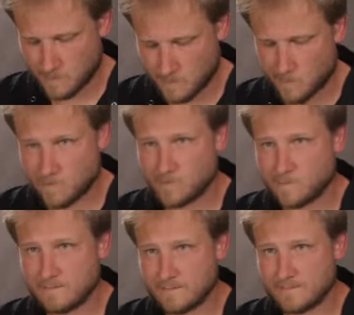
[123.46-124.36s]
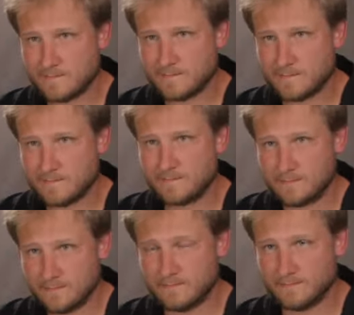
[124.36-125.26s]
As you kind of look at Ezra's
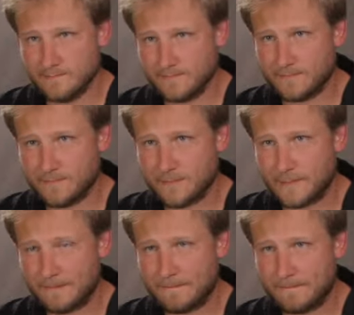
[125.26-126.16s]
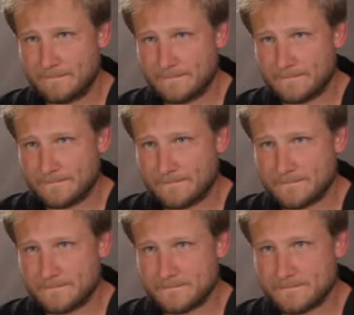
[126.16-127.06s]
character, what's kind of your
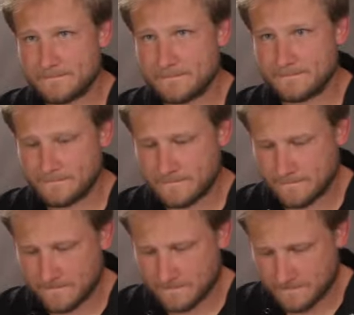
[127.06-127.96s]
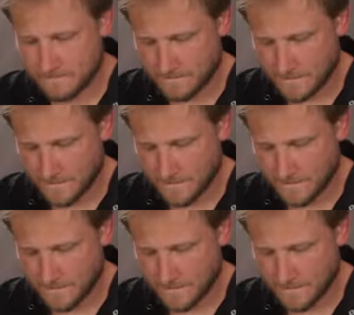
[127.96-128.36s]
thought process there with him?